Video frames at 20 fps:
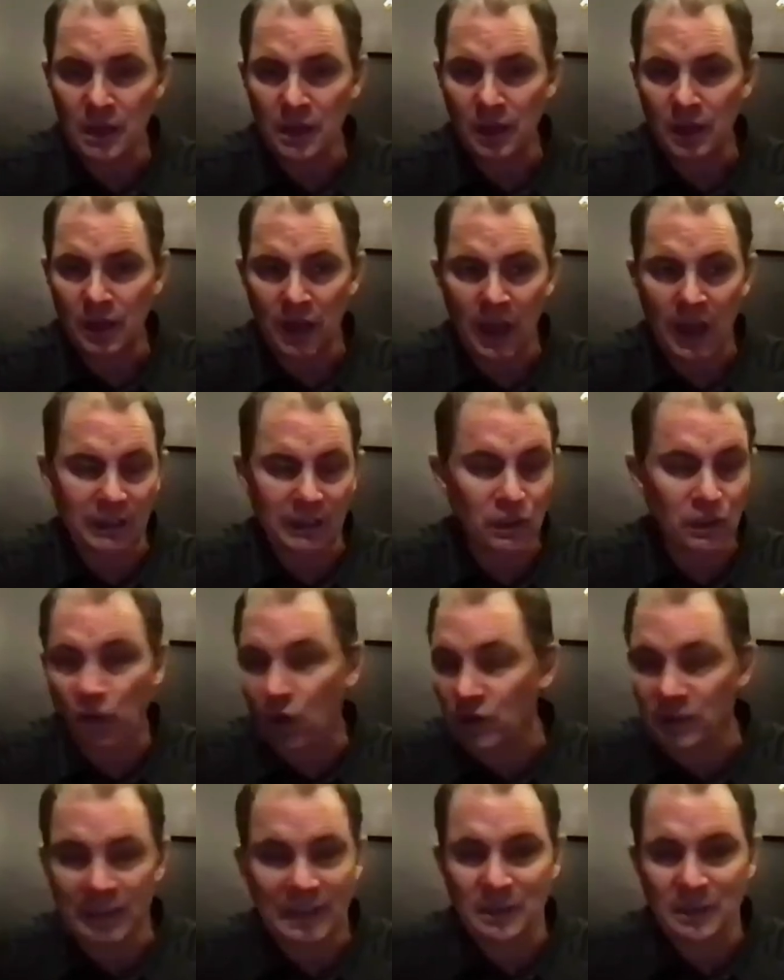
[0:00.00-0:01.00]
I could call
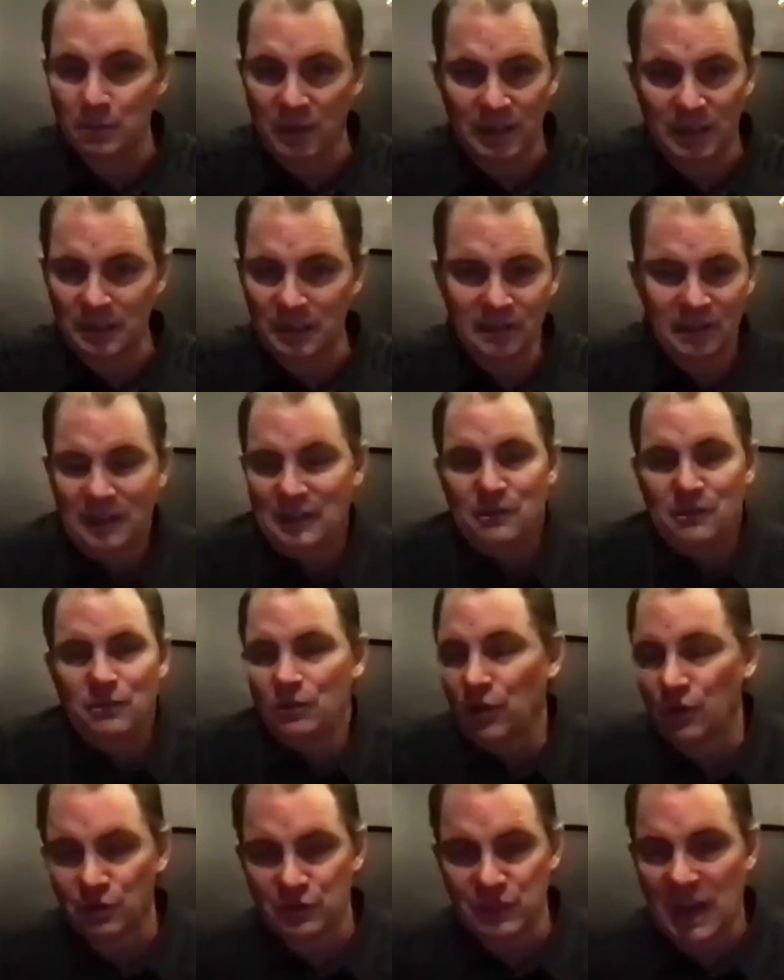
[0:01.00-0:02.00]
anybody. I could
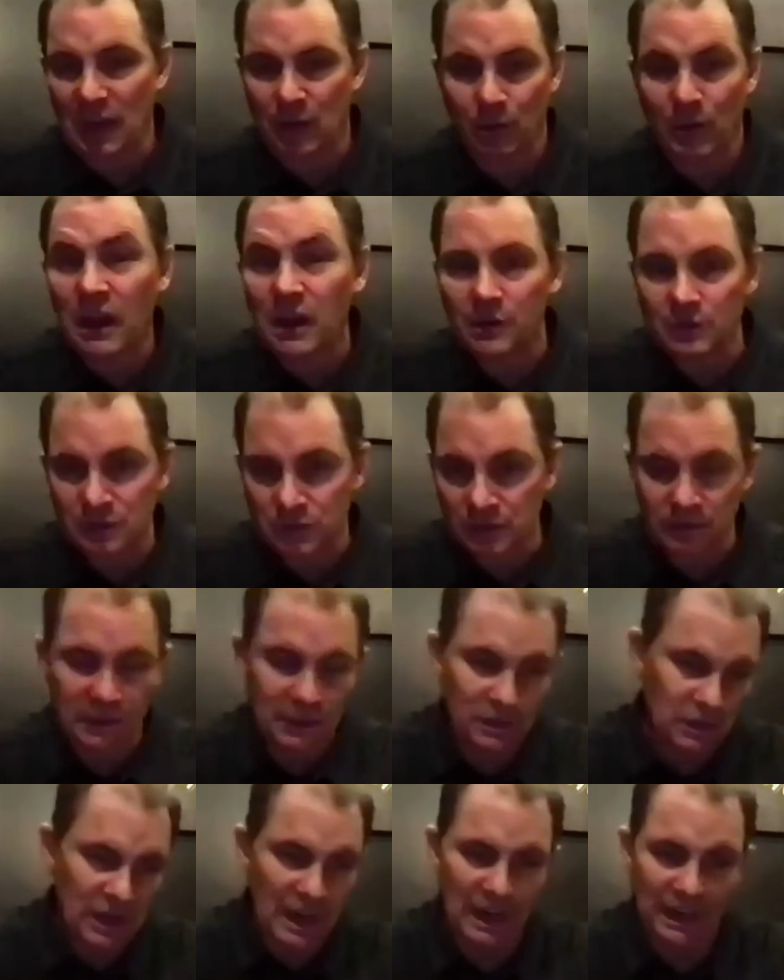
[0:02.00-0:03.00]
call Jack Roush and go, "Hey
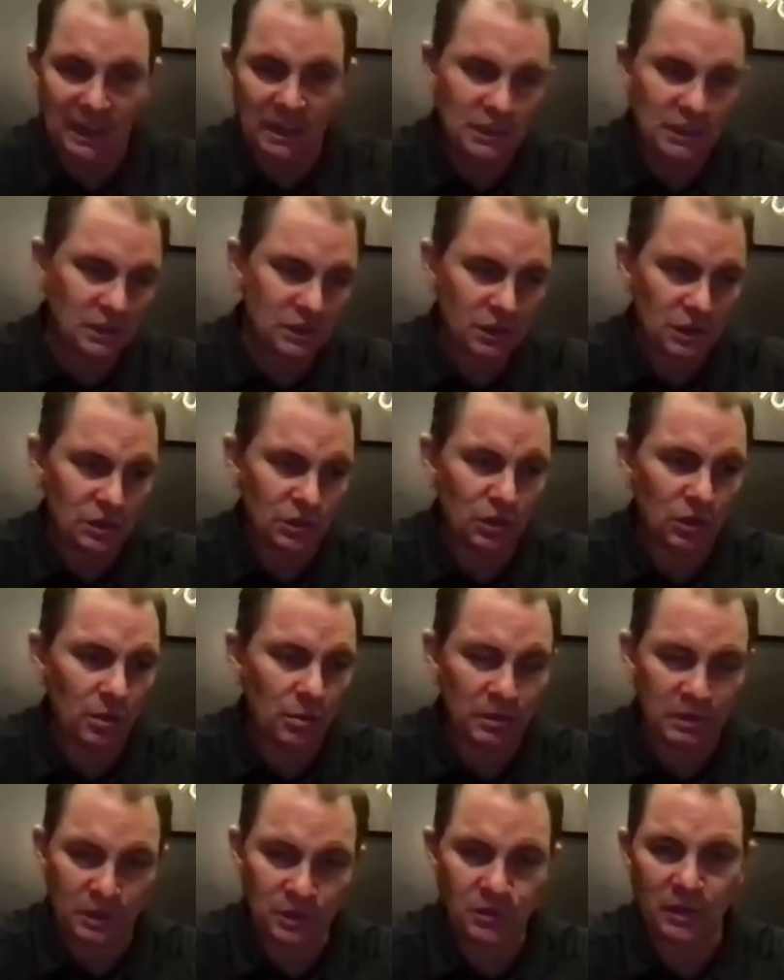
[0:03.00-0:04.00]
Jack, I need you to show up
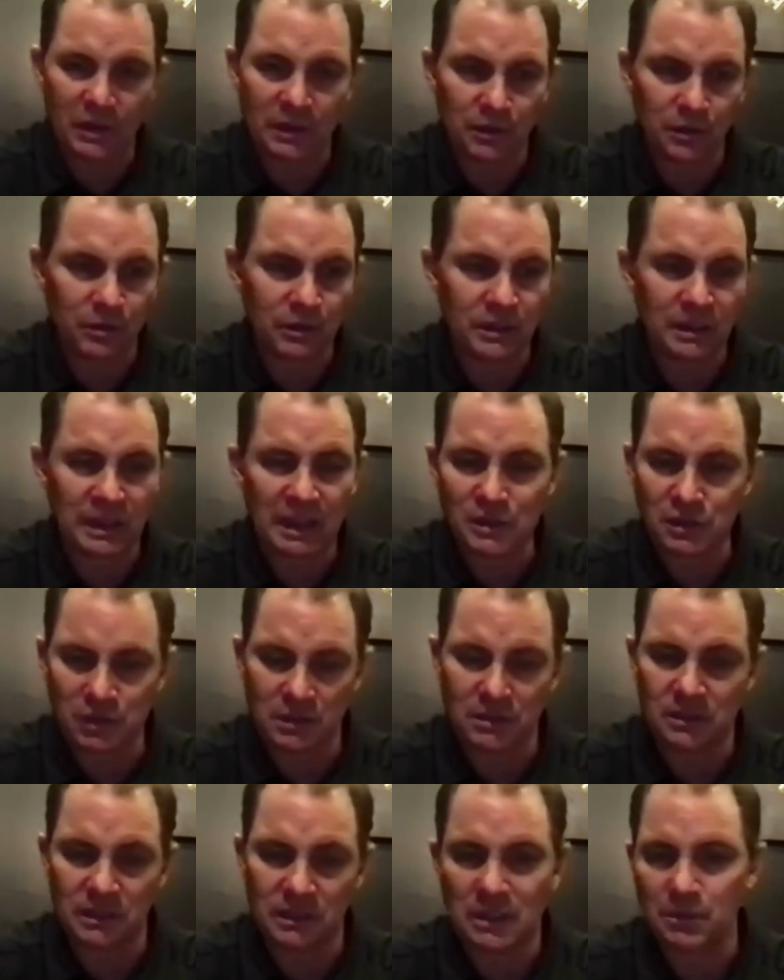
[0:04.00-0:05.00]
with a trailer and an engine,"
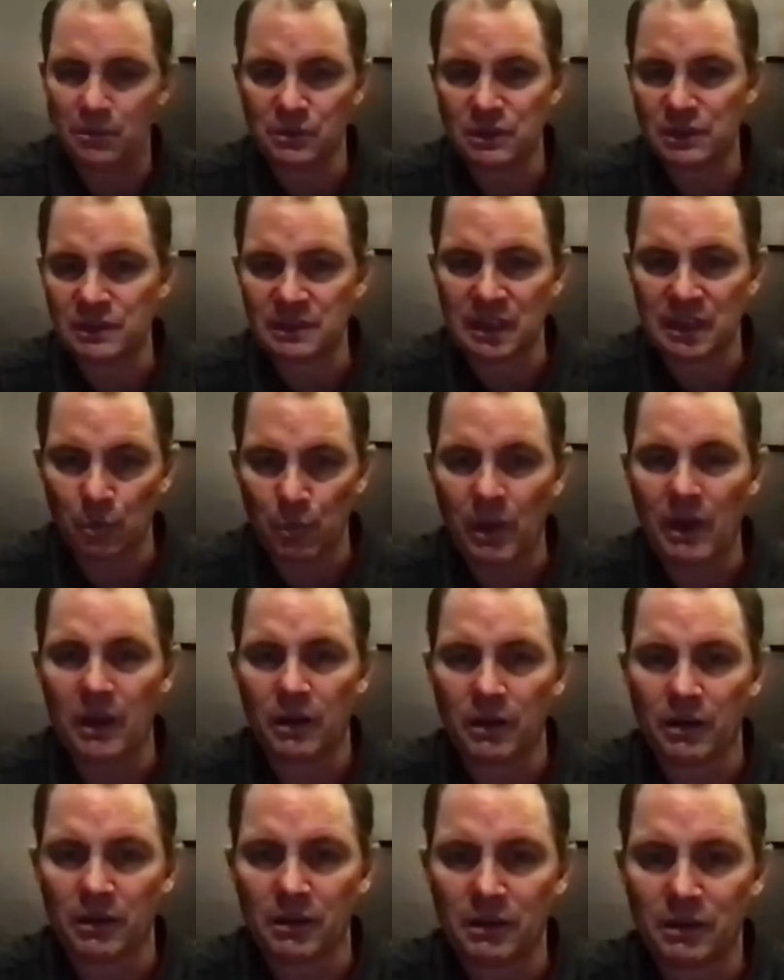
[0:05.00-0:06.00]
and he would just say, "Where?"
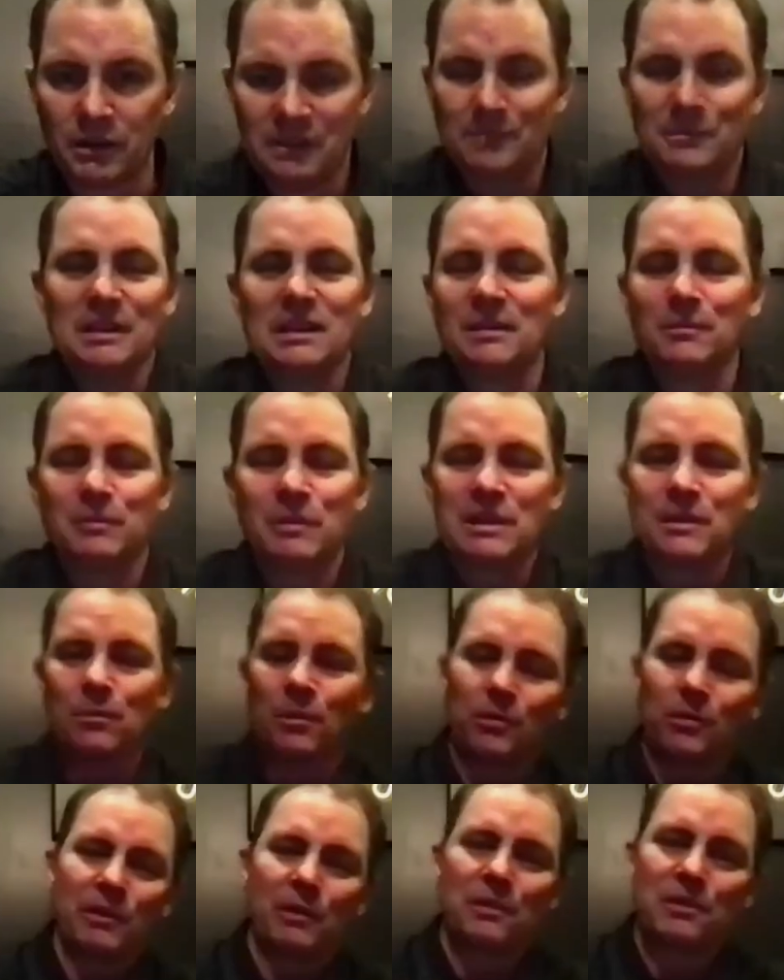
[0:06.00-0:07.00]
I mean, we
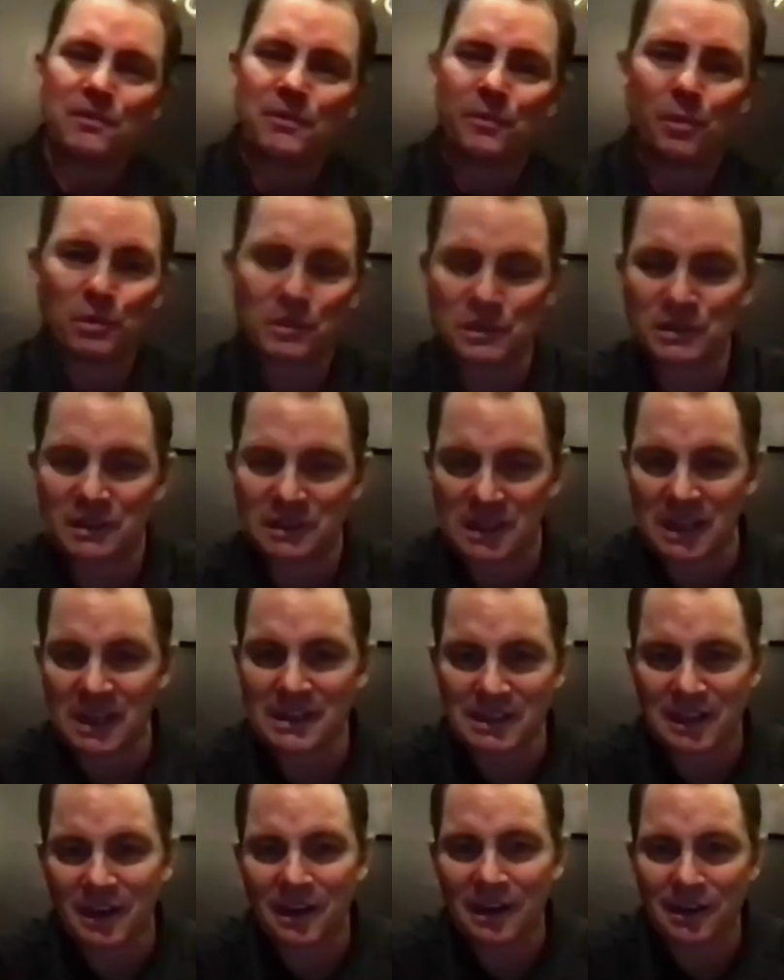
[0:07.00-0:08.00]
were very fortunate at
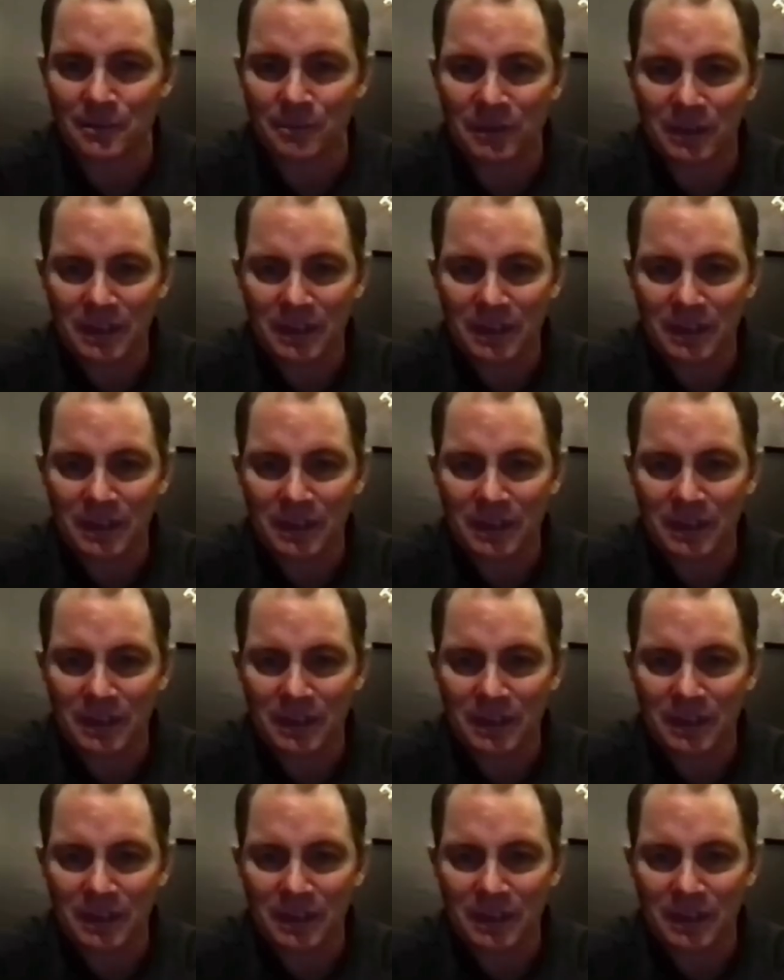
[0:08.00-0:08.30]
that time.